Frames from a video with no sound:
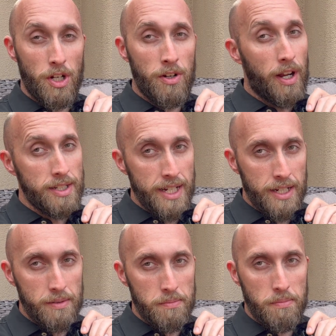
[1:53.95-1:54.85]
are not
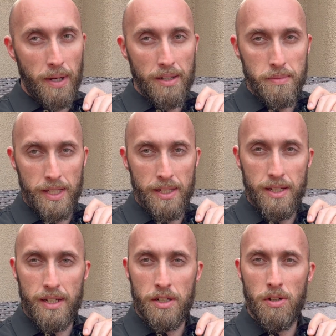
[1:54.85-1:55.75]
taken by
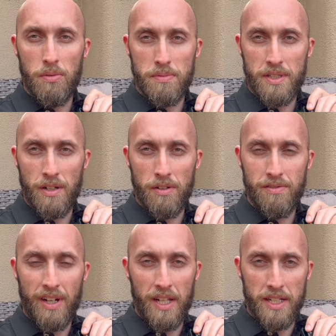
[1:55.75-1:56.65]
me in homes here in
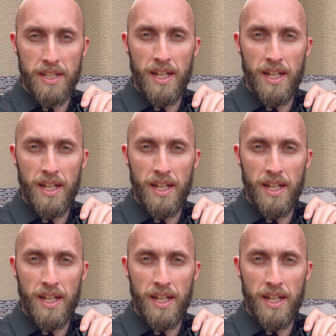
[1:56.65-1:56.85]
the Valley,